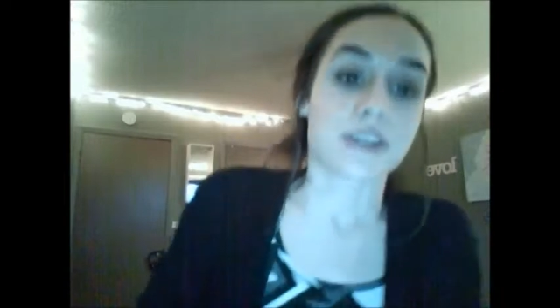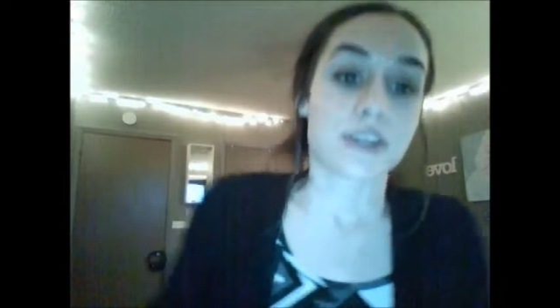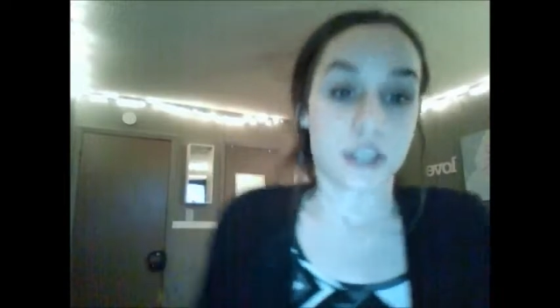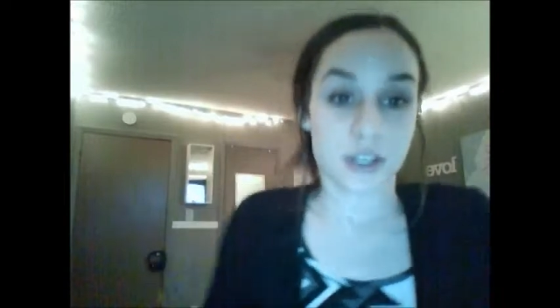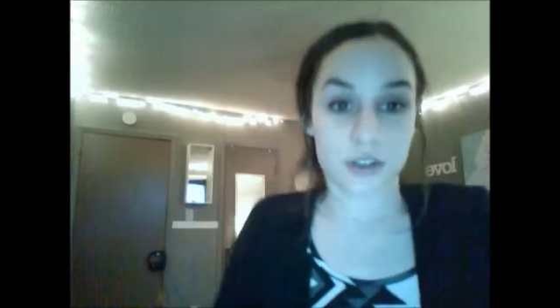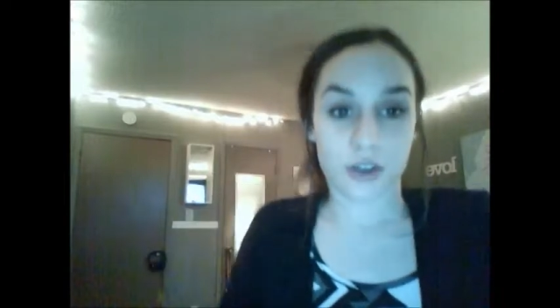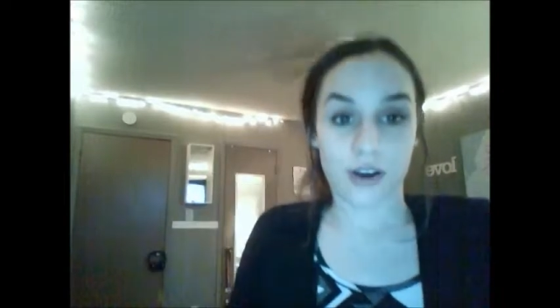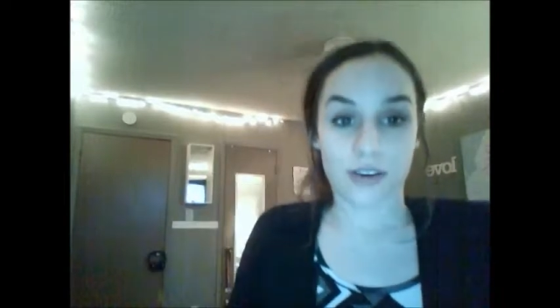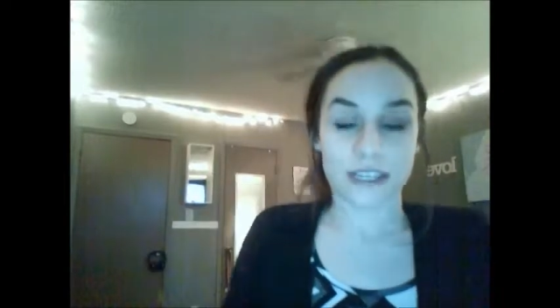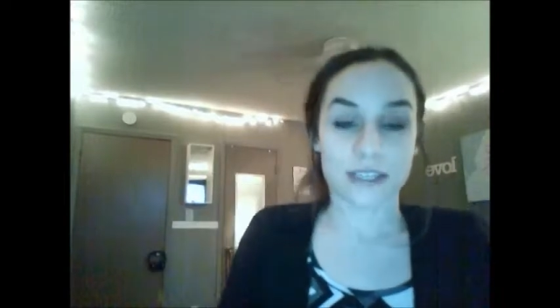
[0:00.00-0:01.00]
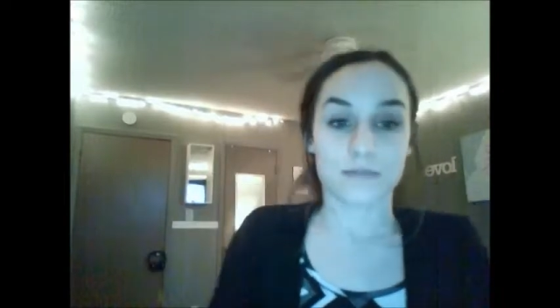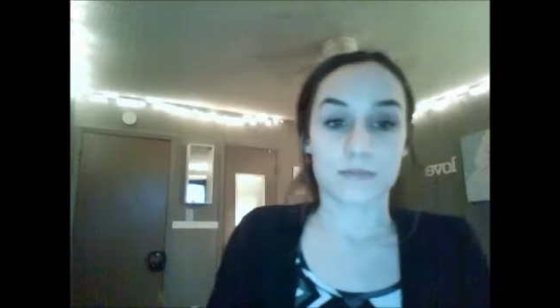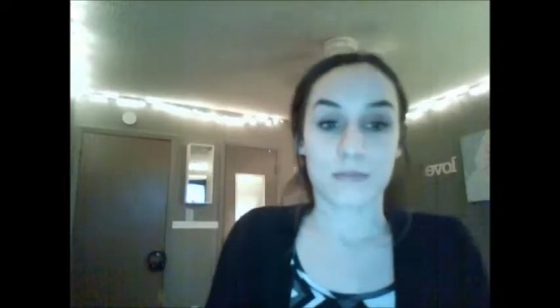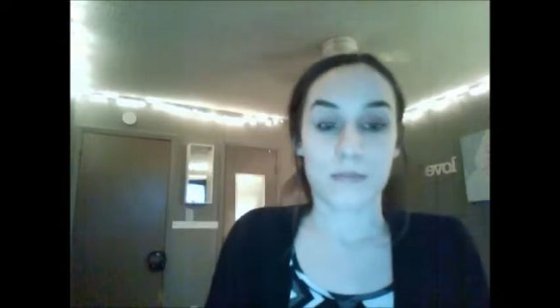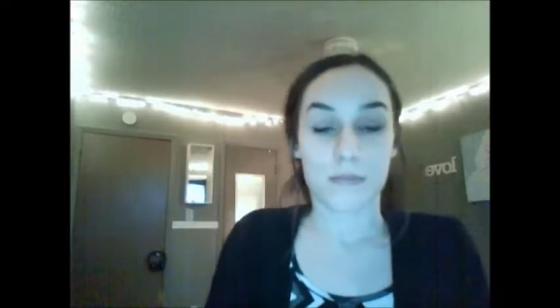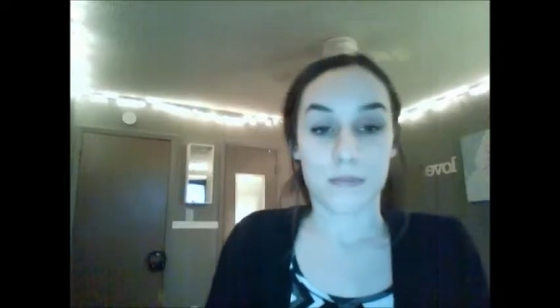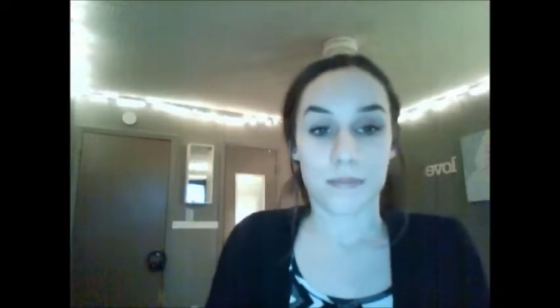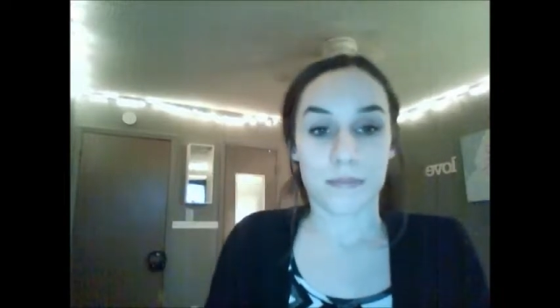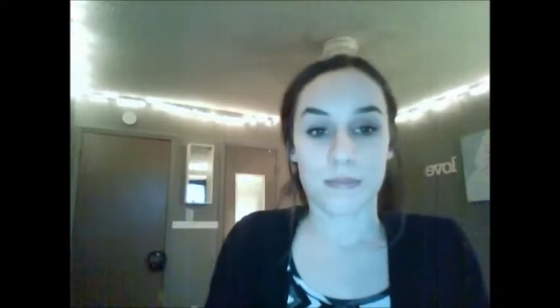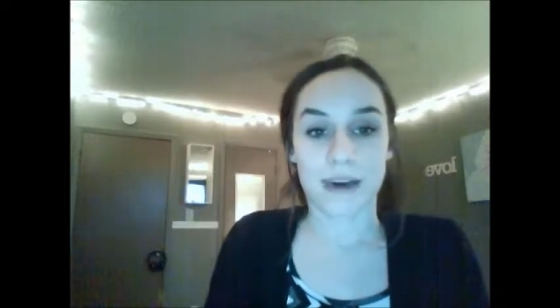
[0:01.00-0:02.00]
your knowledge
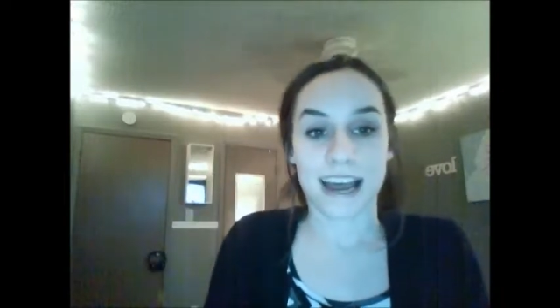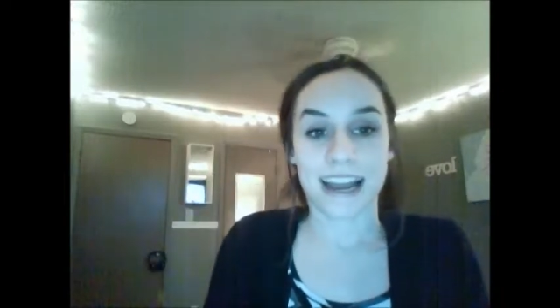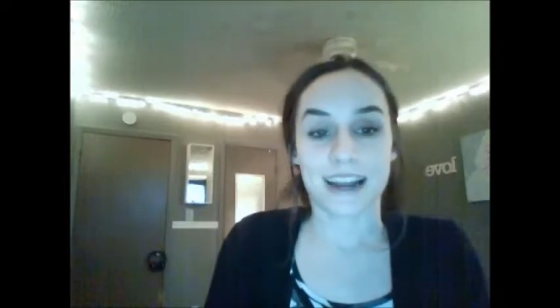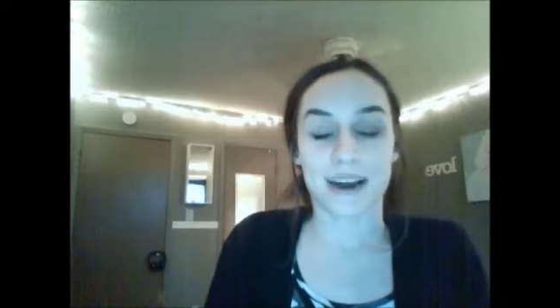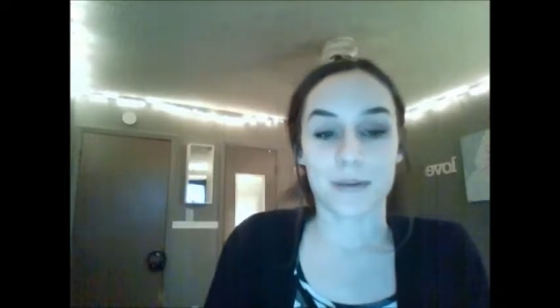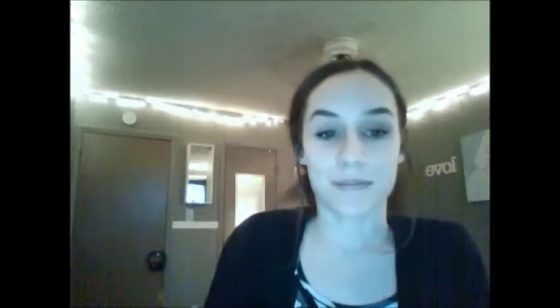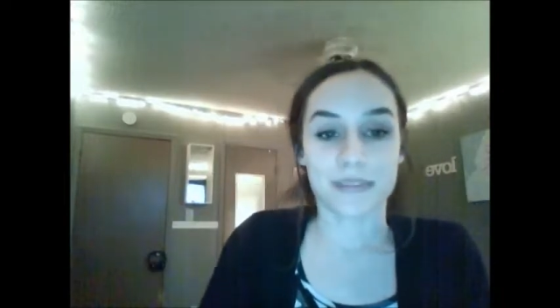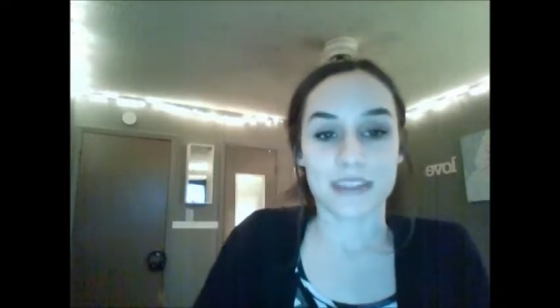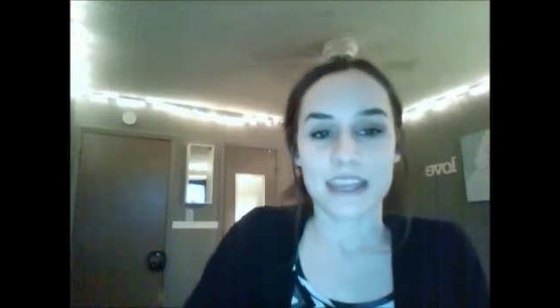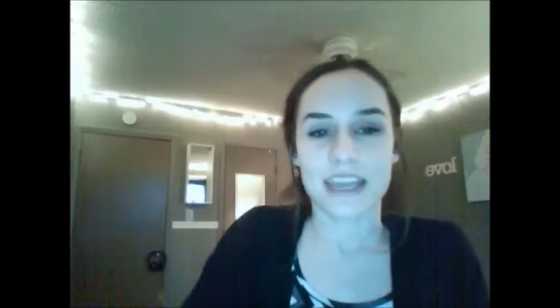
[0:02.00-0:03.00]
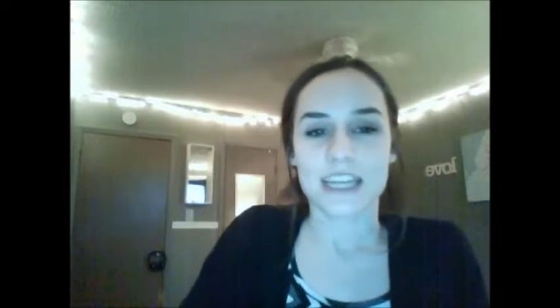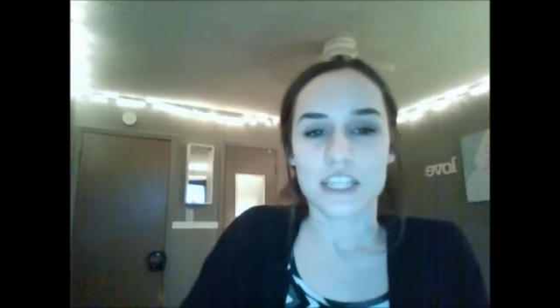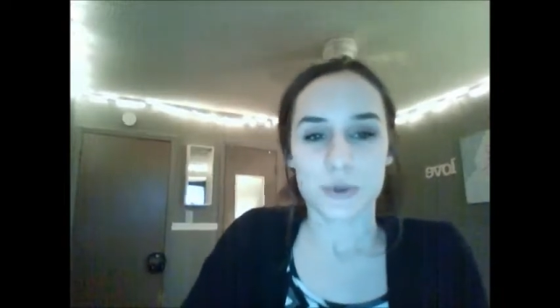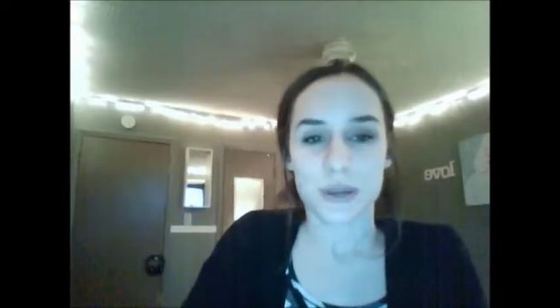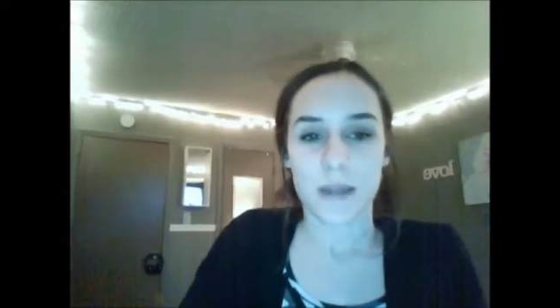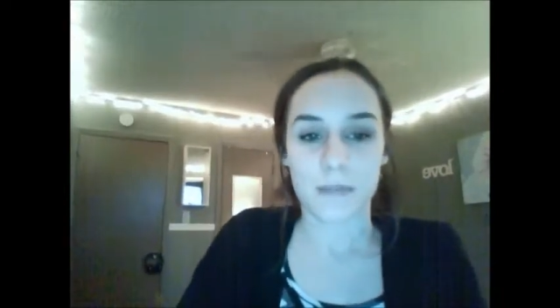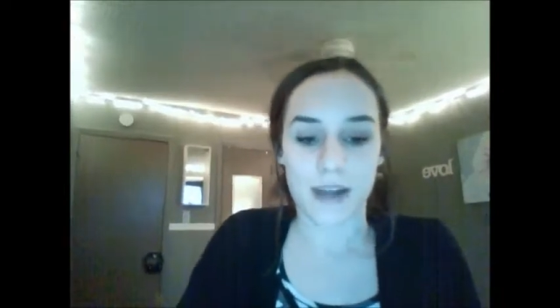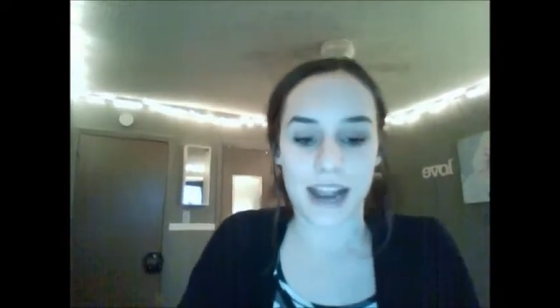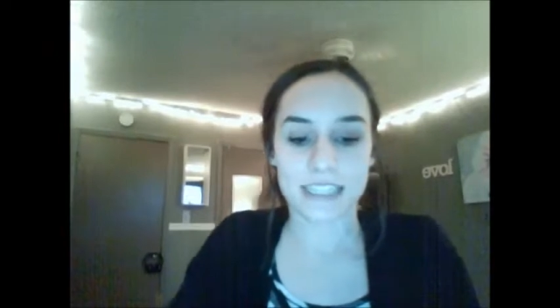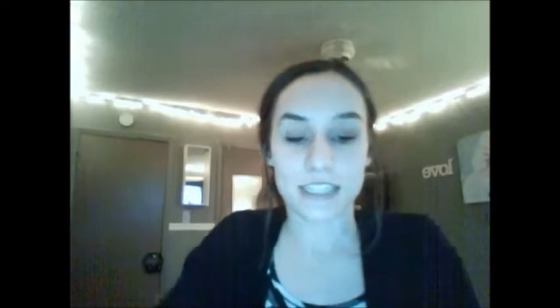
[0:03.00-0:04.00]
by doing a
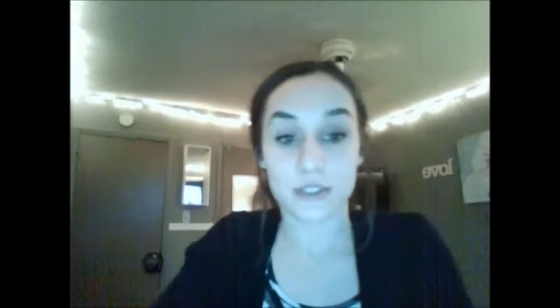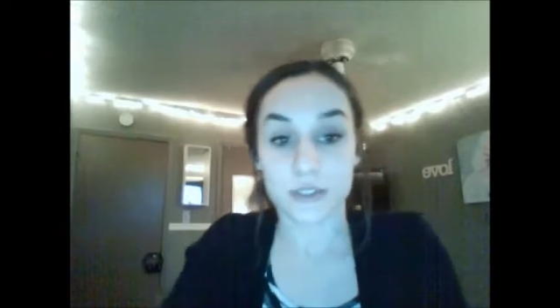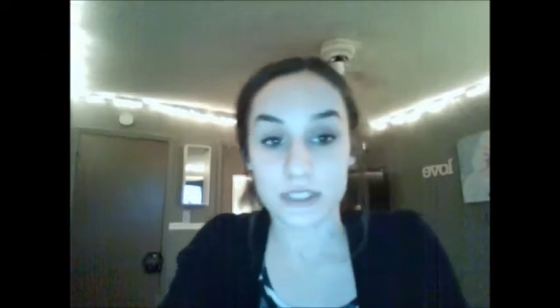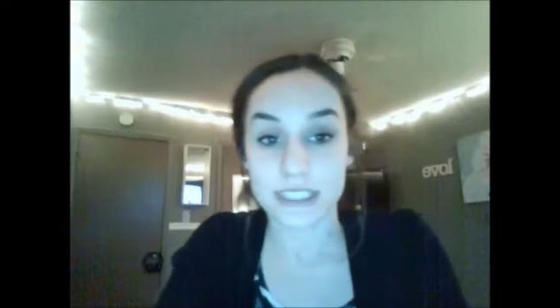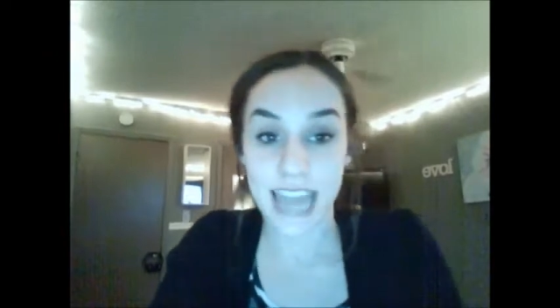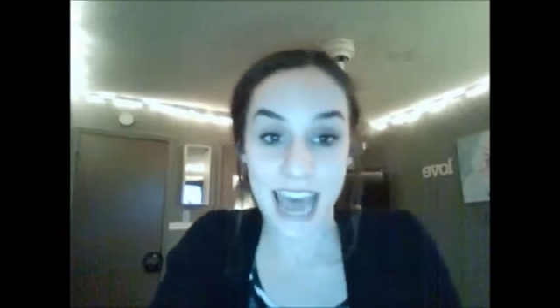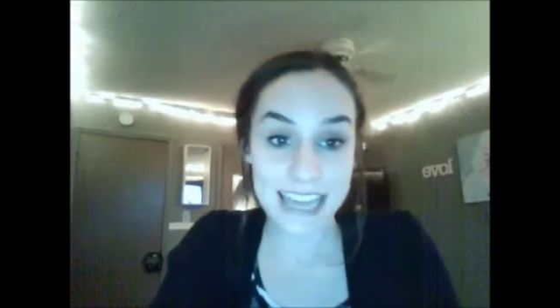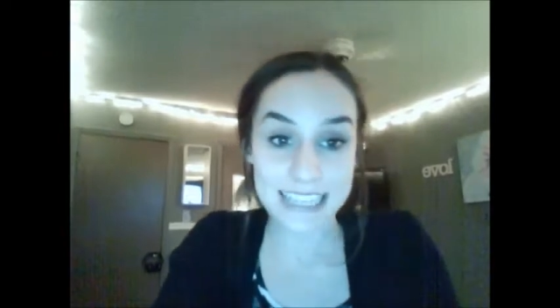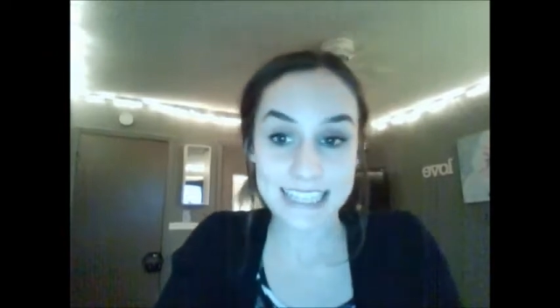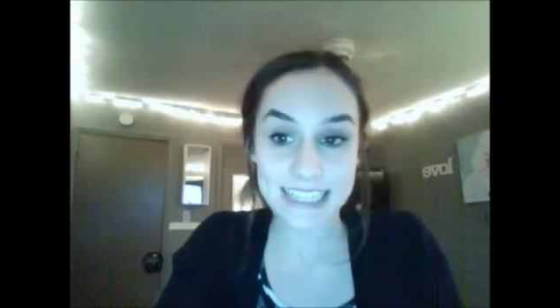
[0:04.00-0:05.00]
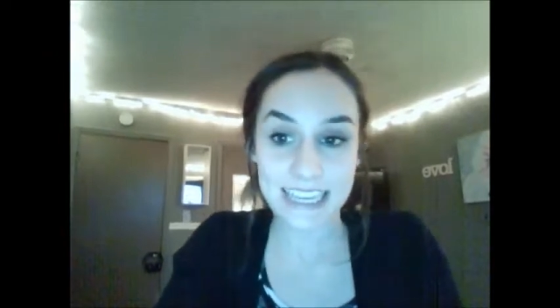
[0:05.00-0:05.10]
practical task.